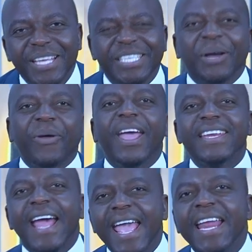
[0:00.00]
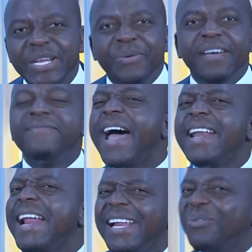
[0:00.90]
chekuenda anywhere.
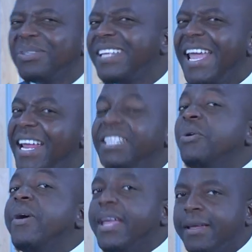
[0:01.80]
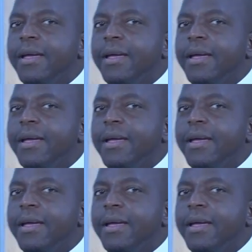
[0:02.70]
Varare kuti anywhere.